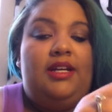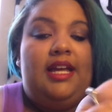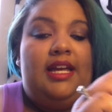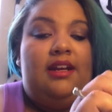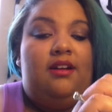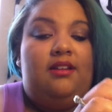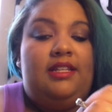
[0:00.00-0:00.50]

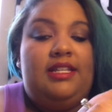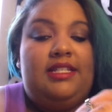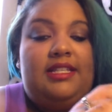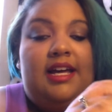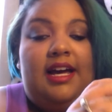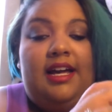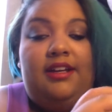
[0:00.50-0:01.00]
And on this
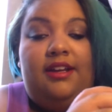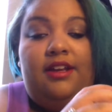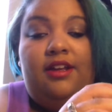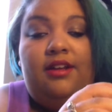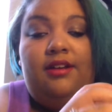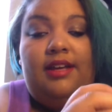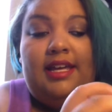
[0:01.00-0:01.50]
side
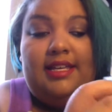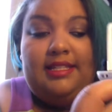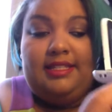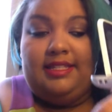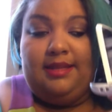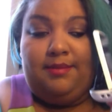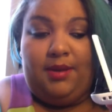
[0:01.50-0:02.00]

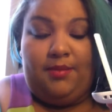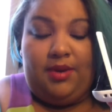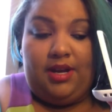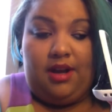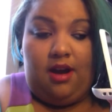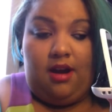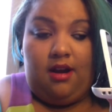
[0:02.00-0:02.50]
is the memory
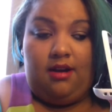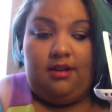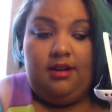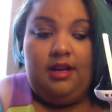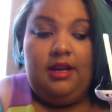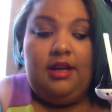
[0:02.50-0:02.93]
card.